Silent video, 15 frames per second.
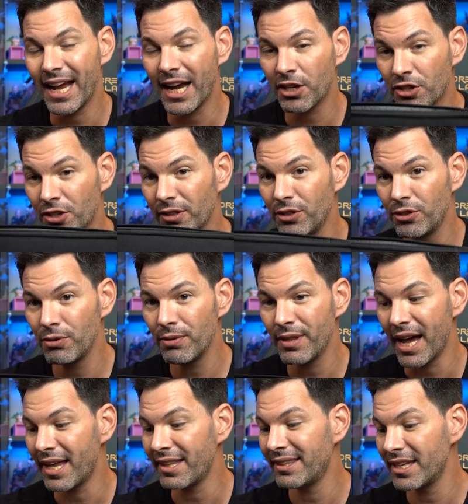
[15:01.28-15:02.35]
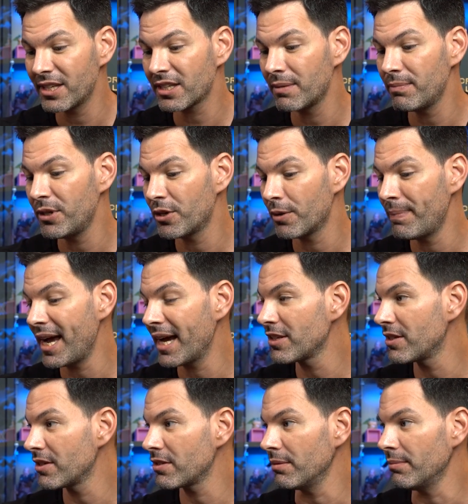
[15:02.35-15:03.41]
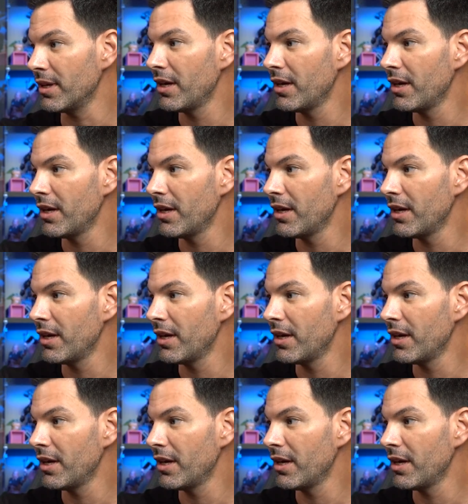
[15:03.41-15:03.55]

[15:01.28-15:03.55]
actually do that. This can be your bag system.